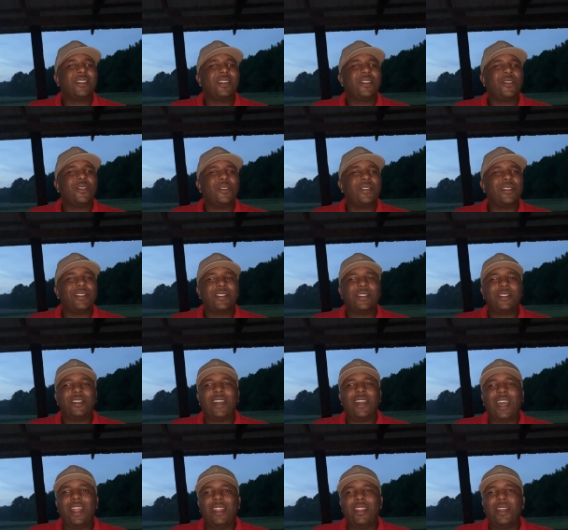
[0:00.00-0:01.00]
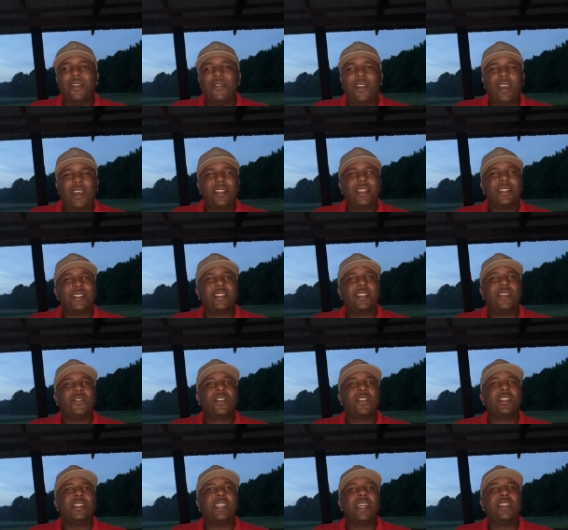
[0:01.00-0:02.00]
Of course, you know, I love all that stuff
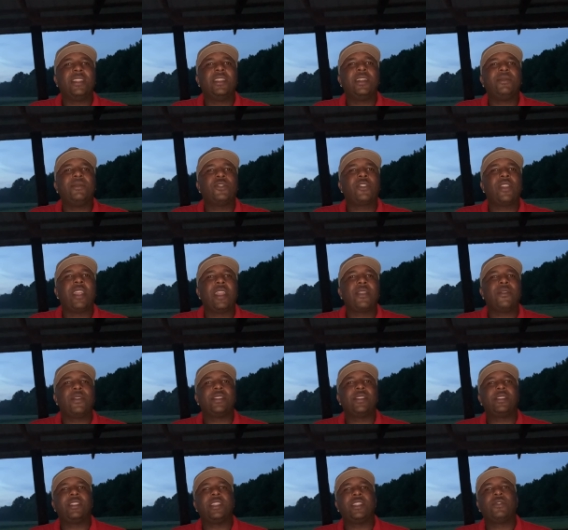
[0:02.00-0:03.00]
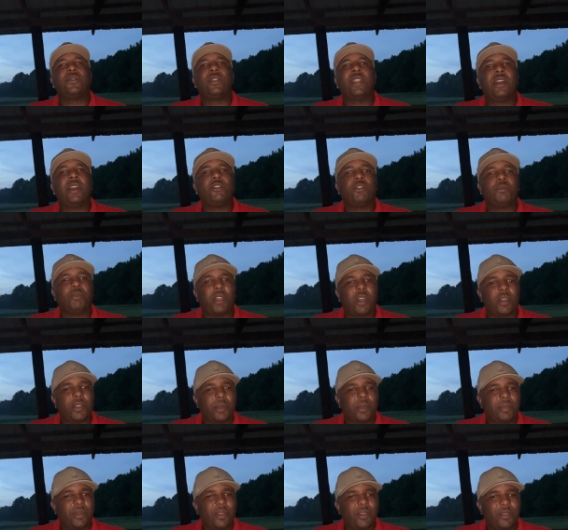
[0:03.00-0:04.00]
because I love drag racing. That's what I was brought
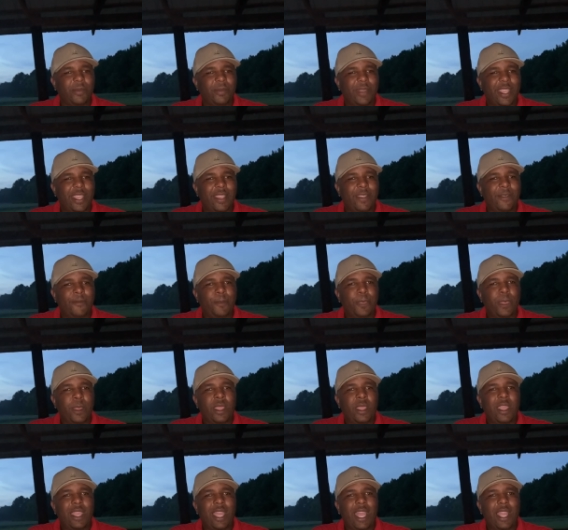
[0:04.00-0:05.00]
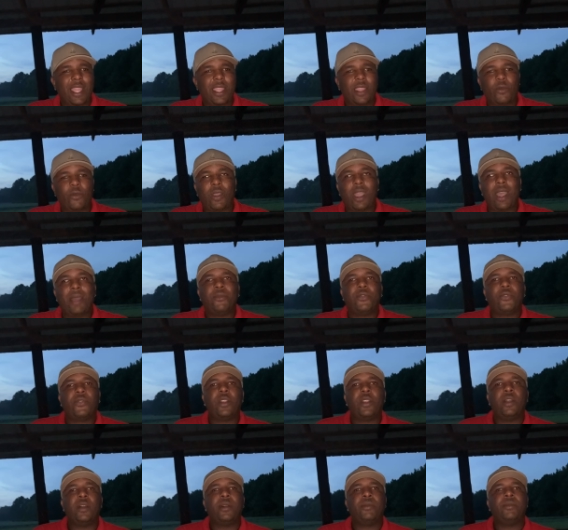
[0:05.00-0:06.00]
up on, man. Out here where I'm
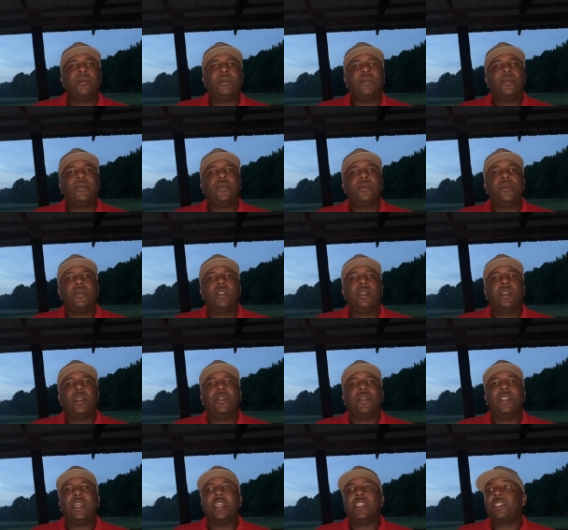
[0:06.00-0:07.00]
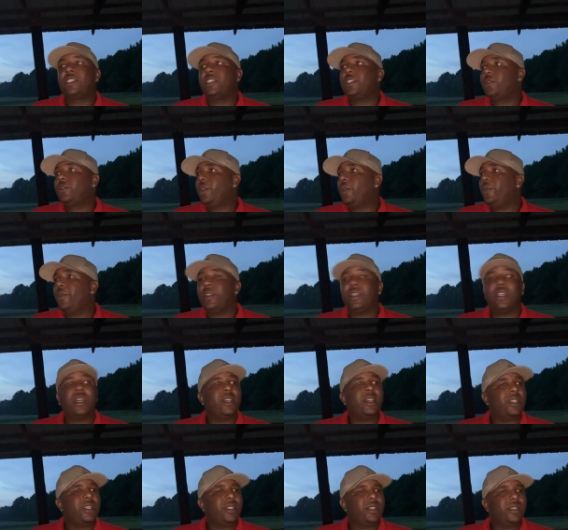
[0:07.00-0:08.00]
from, that's just what we
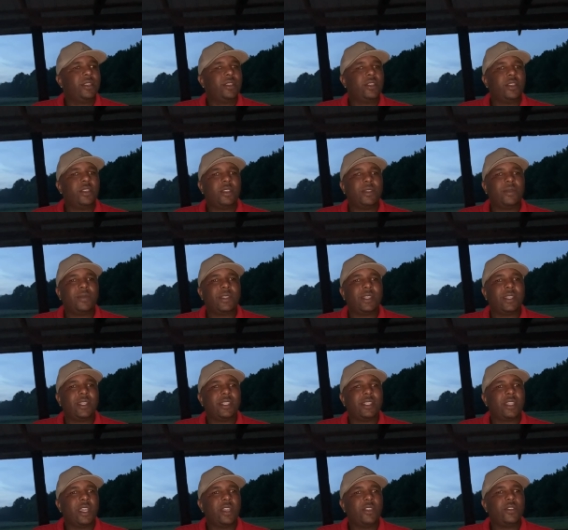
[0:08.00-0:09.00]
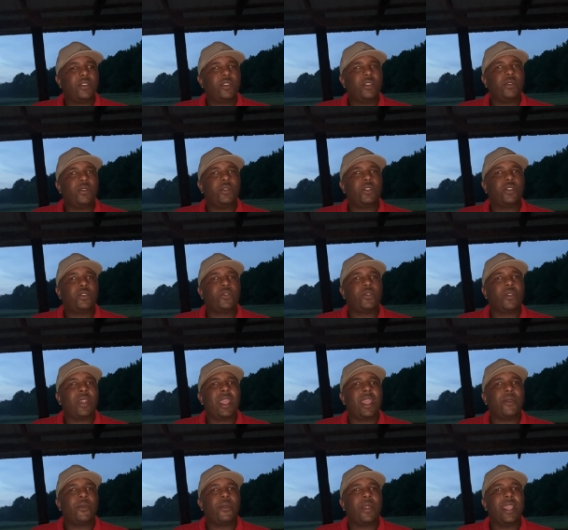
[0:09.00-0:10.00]
done. You know what I'm saying? That's all you knew was
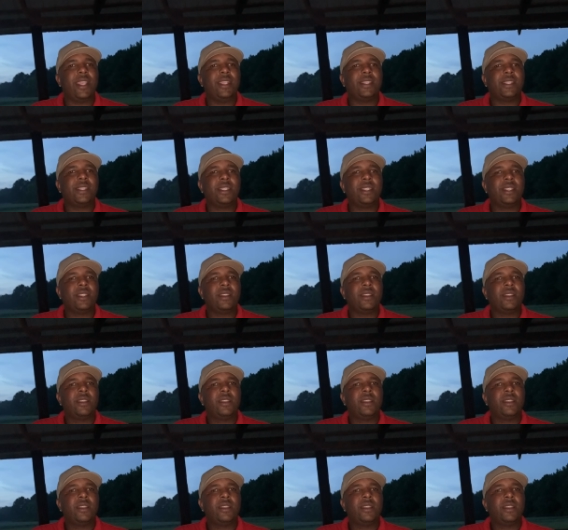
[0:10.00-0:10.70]
drag racing.